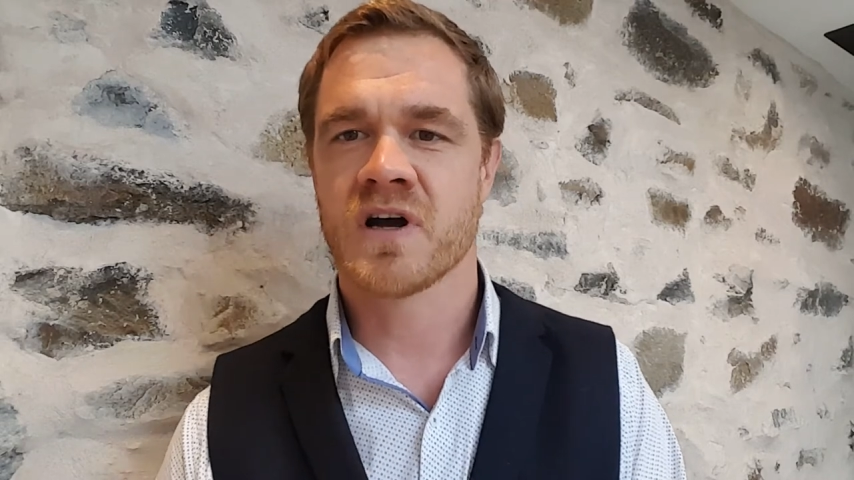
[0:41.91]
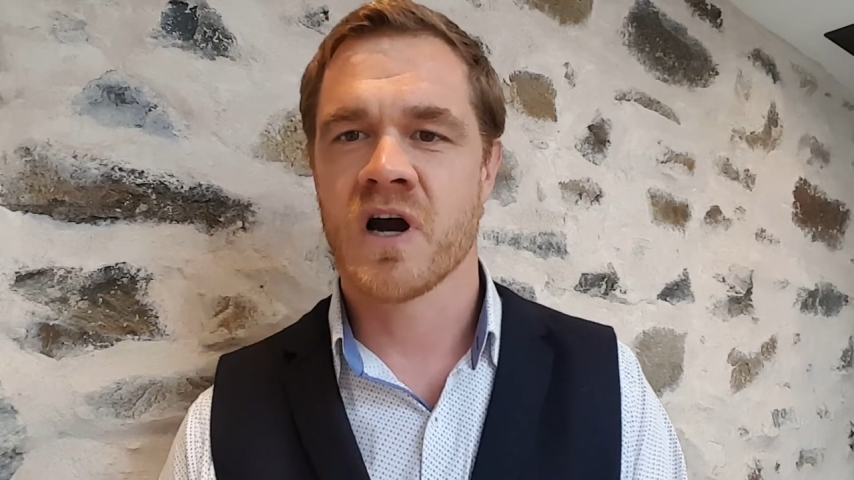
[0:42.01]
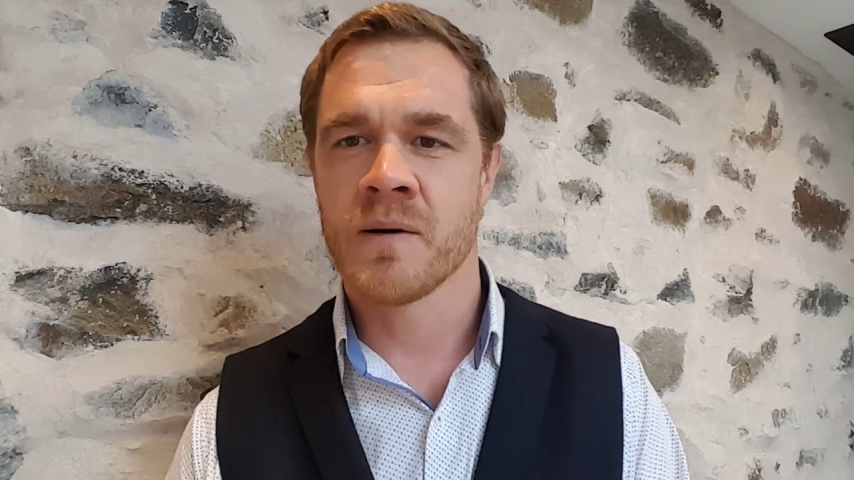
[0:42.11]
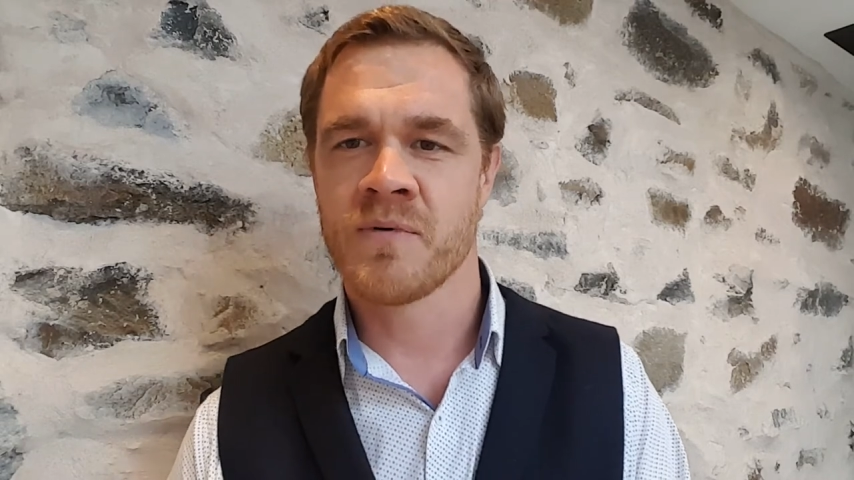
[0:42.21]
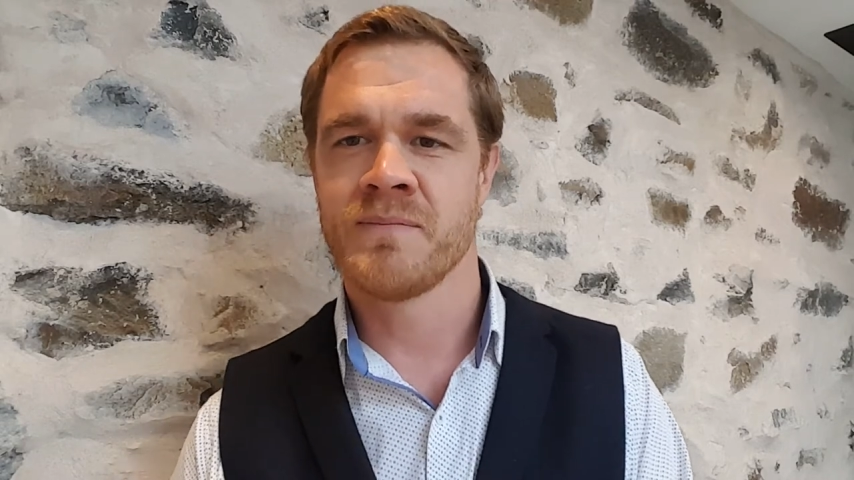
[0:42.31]

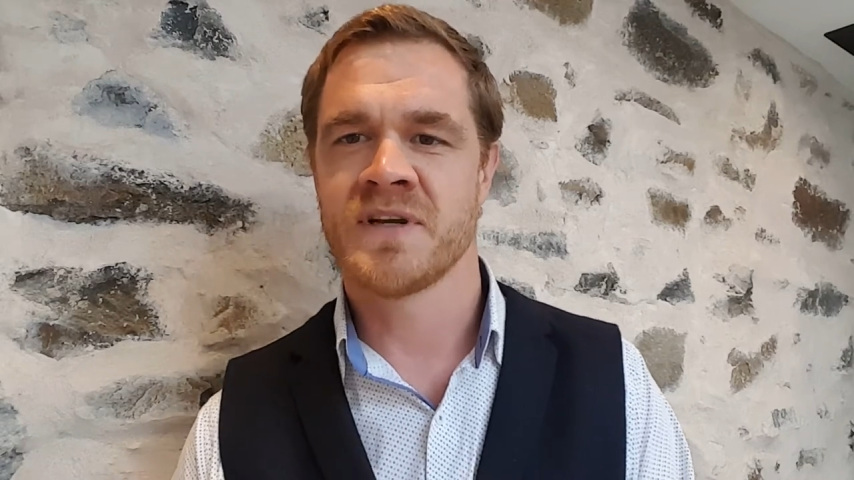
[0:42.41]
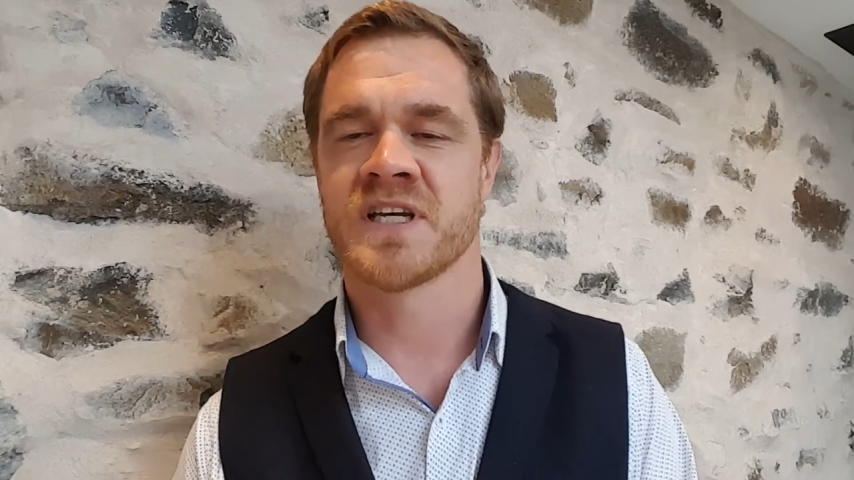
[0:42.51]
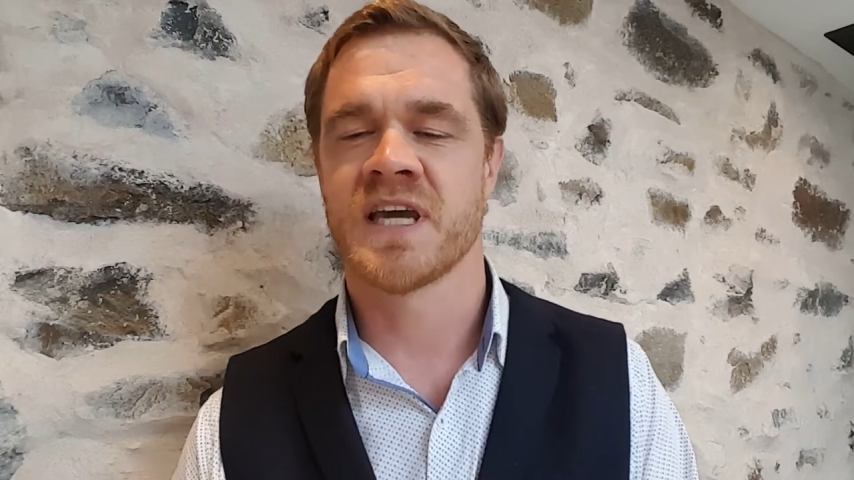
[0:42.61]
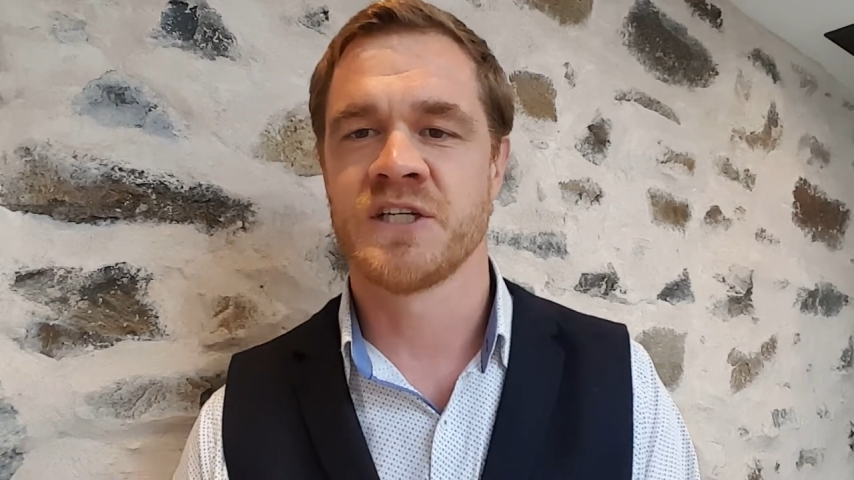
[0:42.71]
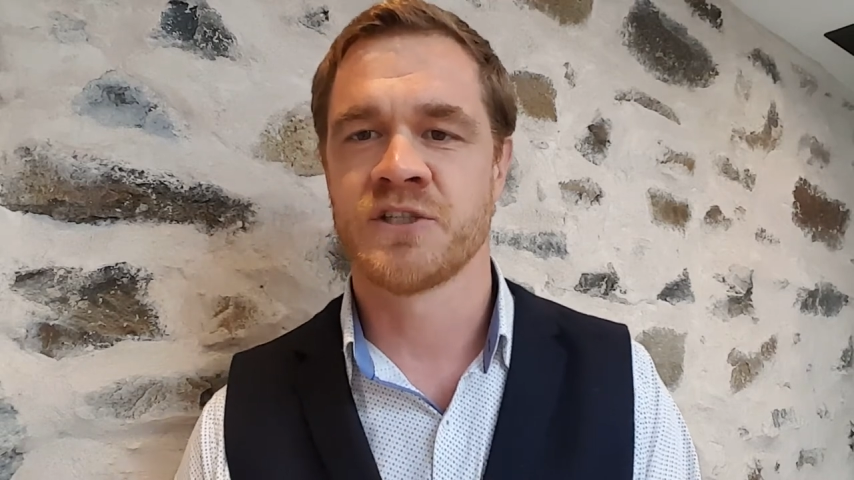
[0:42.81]
carbon
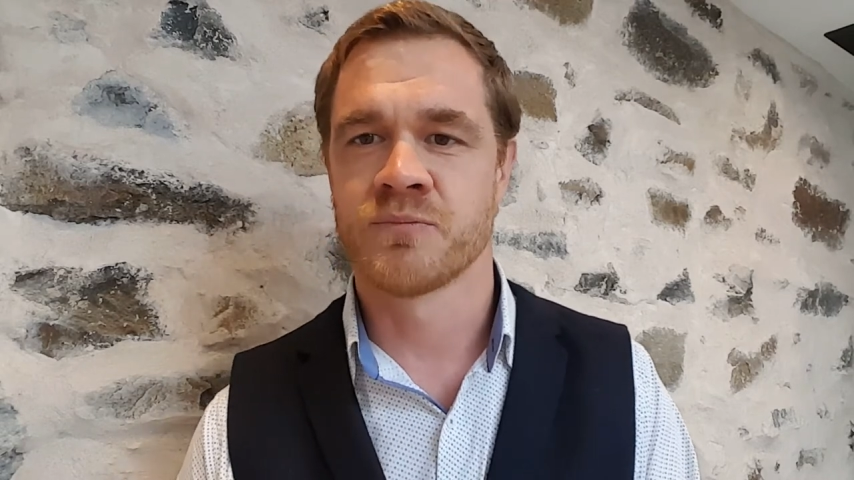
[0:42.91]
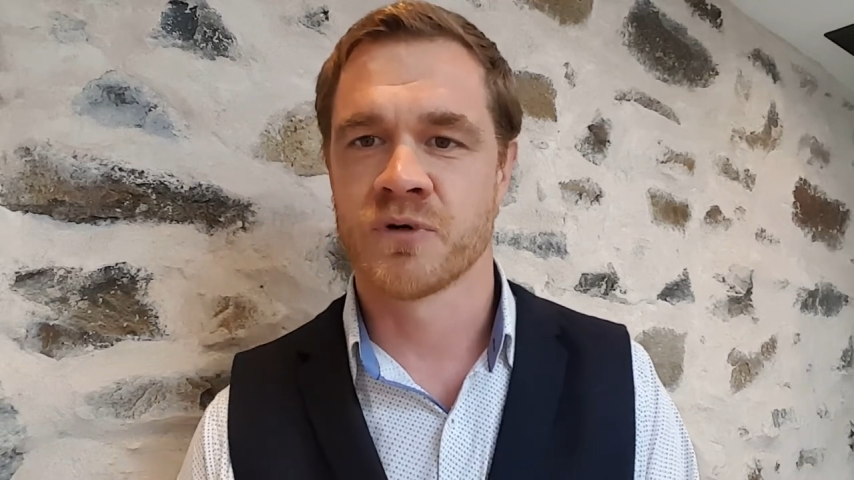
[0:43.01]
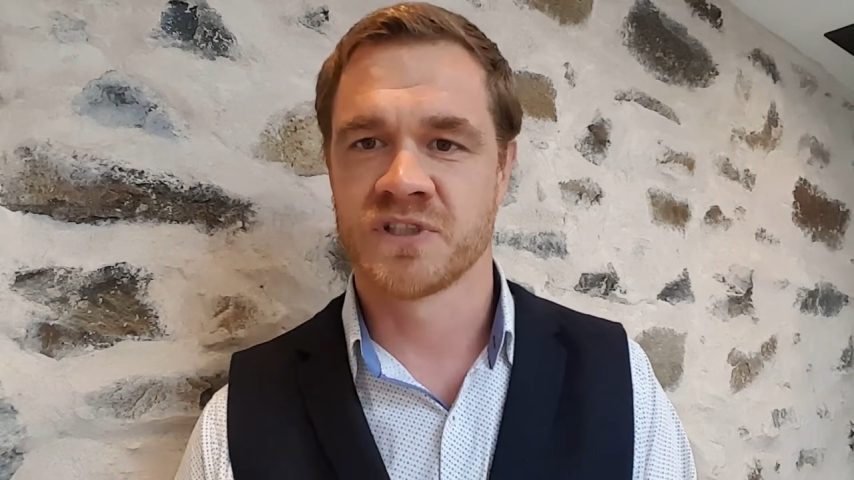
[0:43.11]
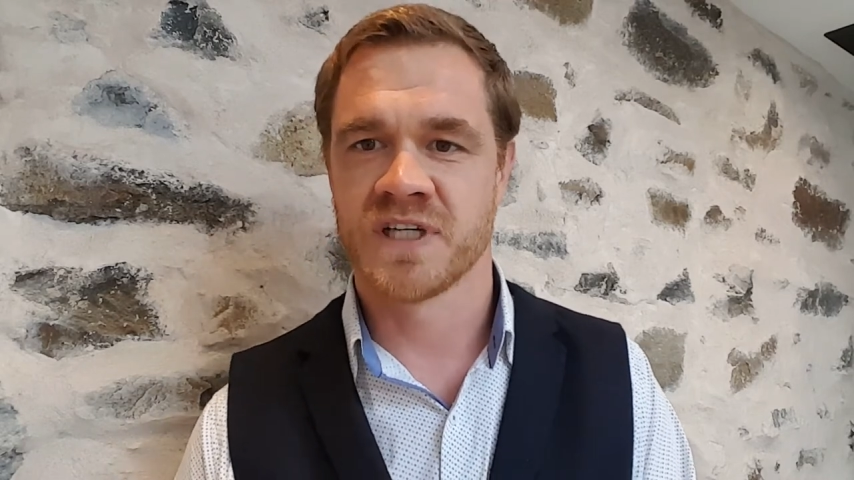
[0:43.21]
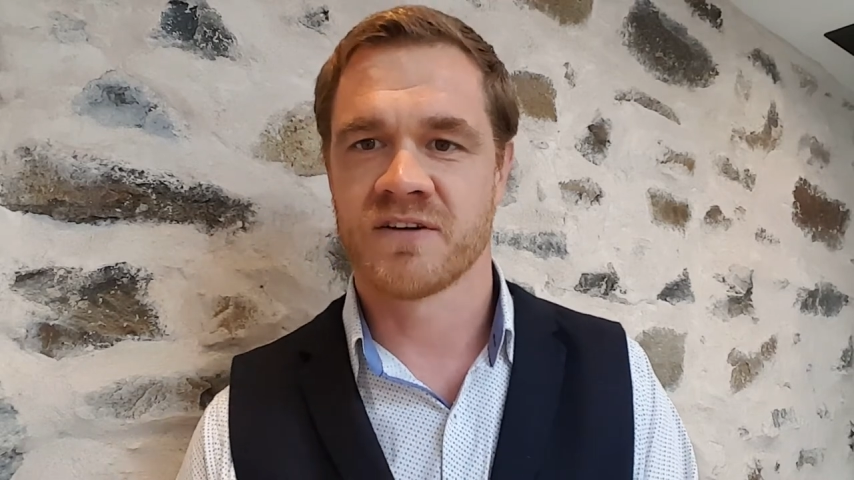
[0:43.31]
mitigation
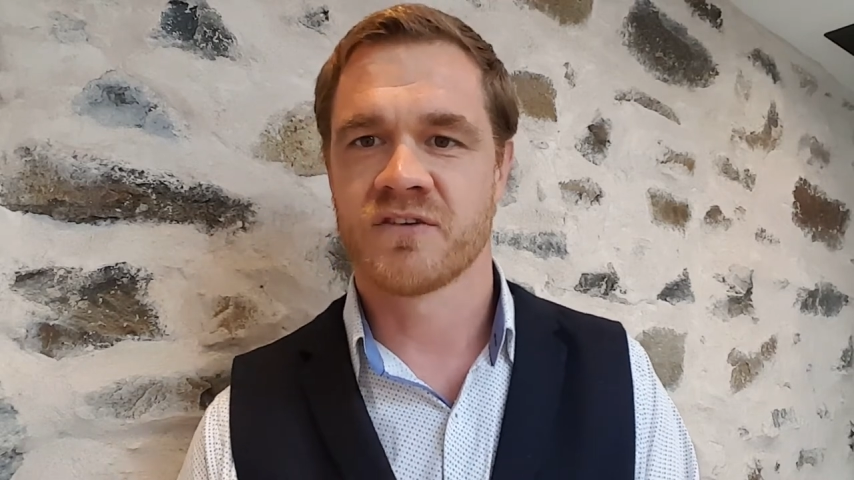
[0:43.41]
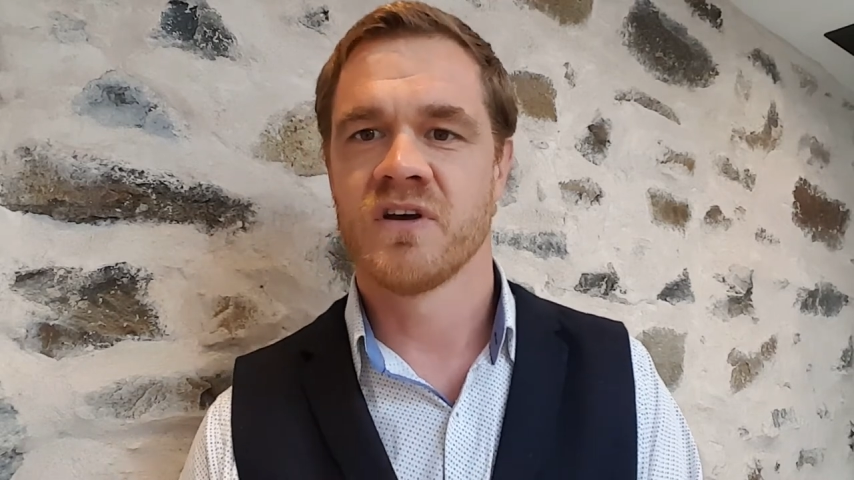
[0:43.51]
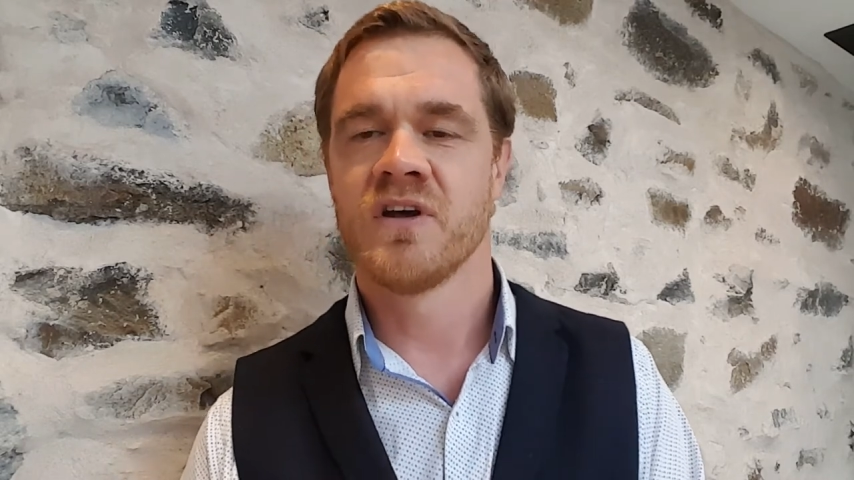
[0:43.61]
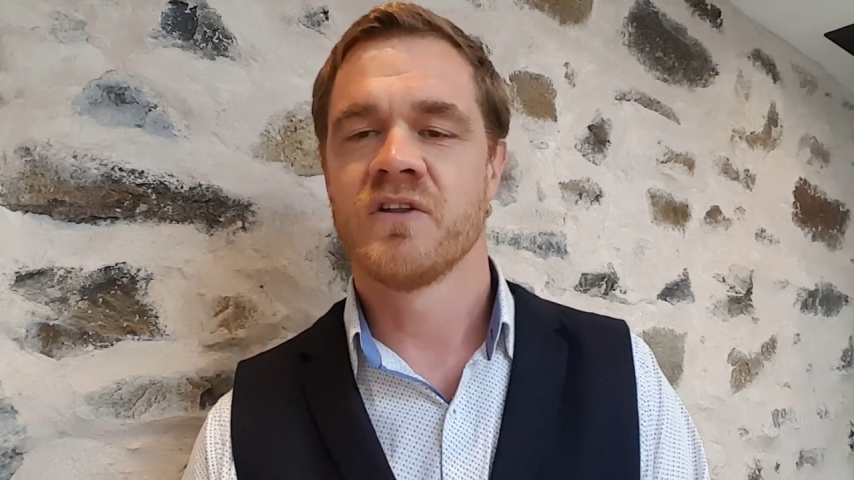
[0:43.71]
projects